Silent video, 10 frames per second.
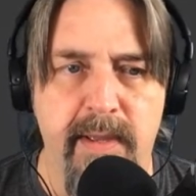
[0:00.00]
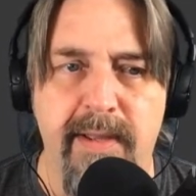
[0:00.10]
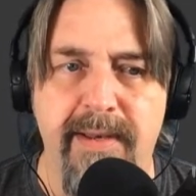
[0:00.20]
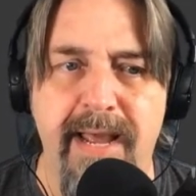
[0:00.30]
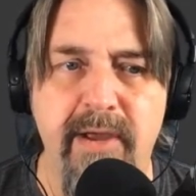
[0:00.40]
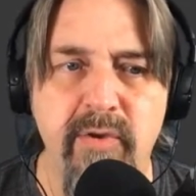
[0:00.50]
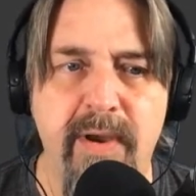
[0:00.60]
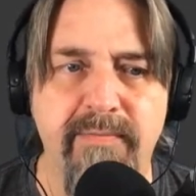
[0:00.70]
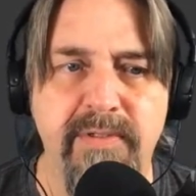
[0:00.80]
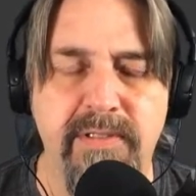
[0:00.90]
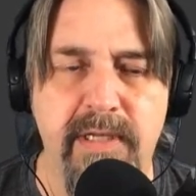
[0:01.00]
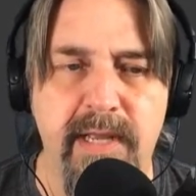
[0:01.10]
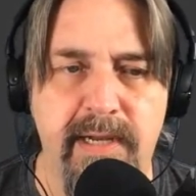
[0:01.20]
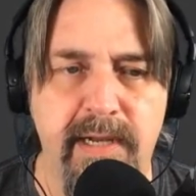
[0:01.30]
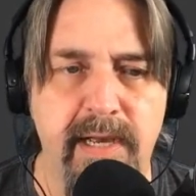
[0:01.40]
Now you have to
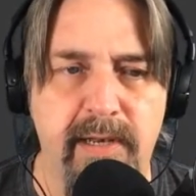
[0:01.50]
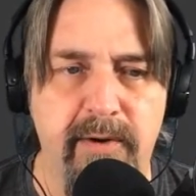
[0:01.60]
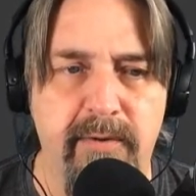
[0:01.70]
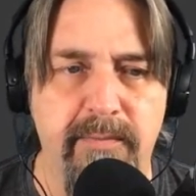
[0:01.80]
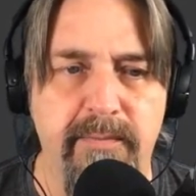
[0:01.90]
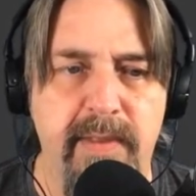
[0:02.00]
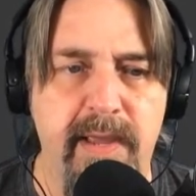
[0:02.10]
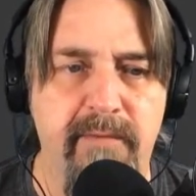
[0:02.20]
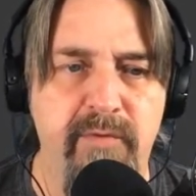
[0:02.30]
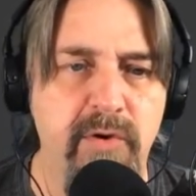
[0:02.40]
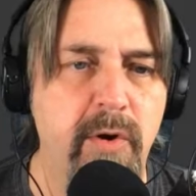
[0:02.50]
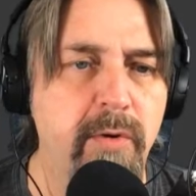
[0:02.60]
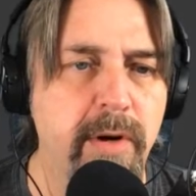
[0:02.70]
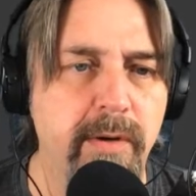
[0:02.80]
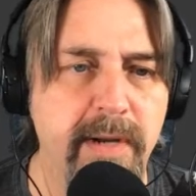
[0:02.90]
select color. If you
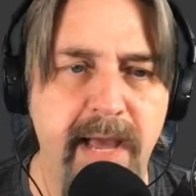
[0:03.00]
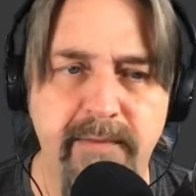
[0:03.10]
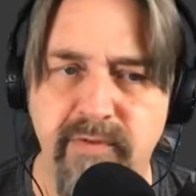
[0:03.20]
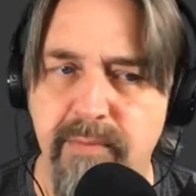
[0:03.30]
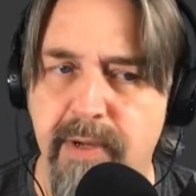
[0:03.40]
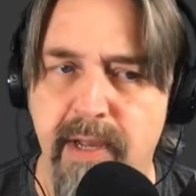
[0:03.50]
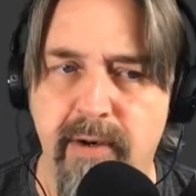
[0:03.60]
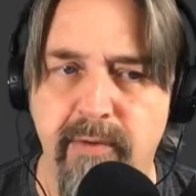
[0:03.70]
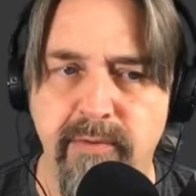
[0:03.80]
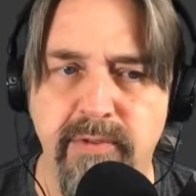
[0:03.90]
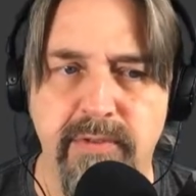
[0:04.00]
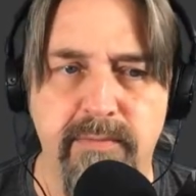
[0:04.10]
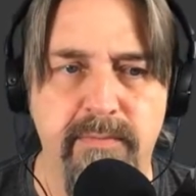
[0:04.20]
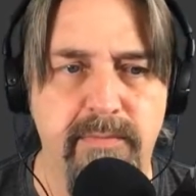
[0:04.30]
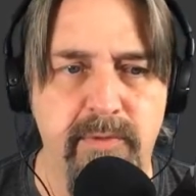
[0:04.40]
don't already have some colors,
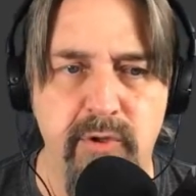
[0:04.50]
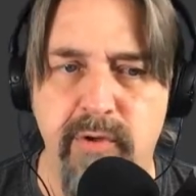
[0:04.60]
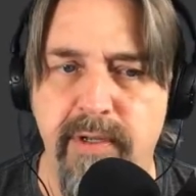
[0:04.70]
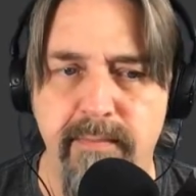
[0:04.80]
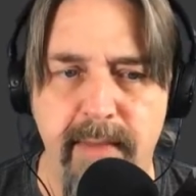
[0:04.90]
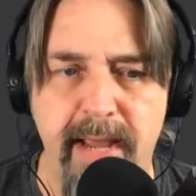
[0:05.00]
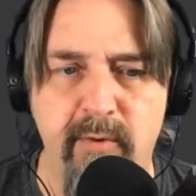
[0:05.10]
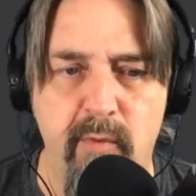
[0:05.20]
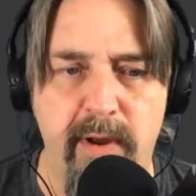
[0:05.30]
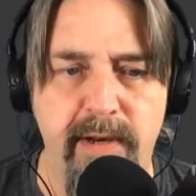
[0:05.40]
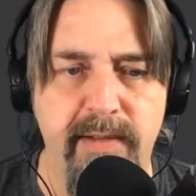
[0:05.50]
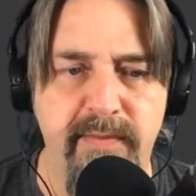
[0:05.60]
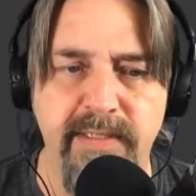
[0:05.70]
you can make one. In this